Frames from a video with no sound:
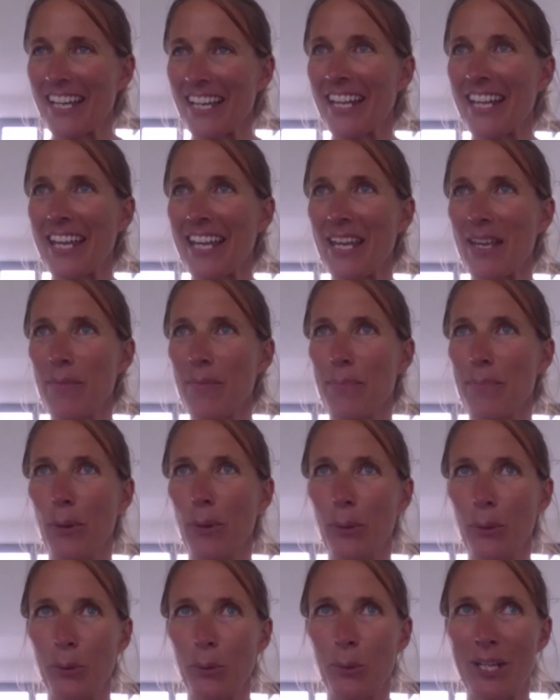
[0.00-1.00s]
sunny
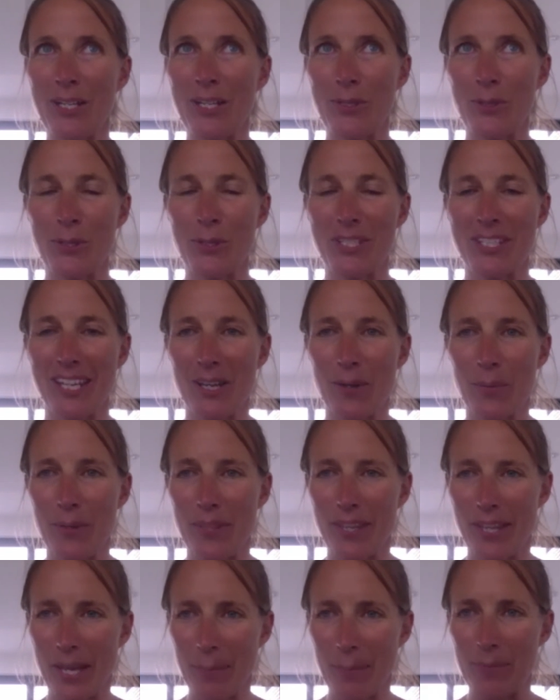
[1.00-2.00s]
pool in Dorset with
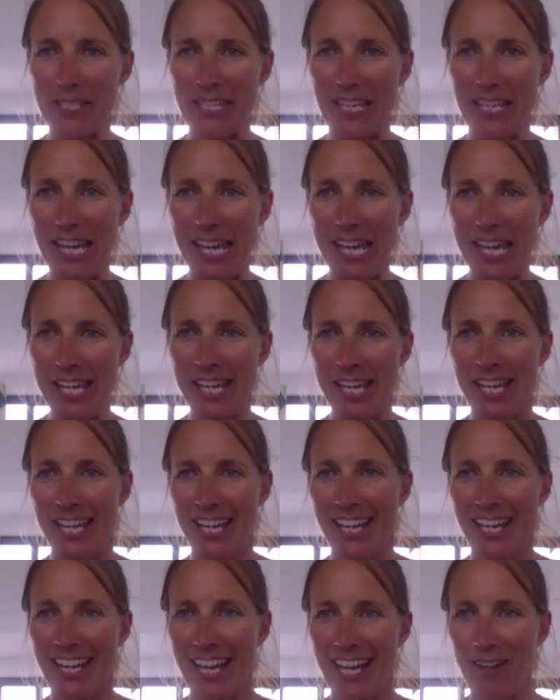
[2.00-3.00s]
a cup of tea.
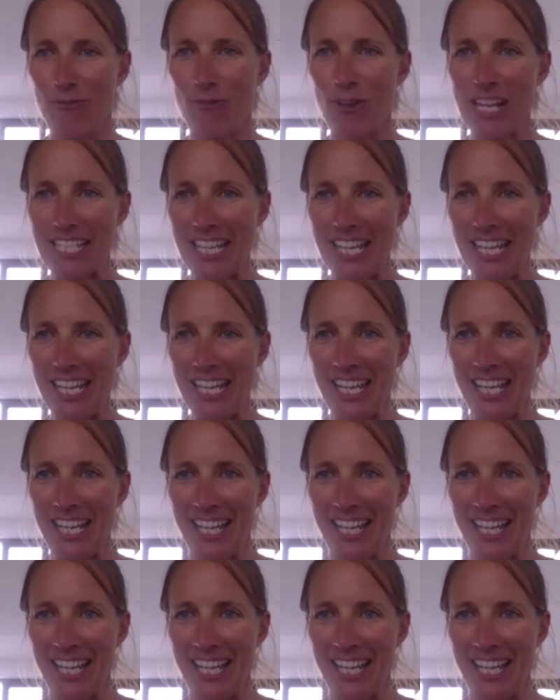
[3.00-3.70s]
I'm ready.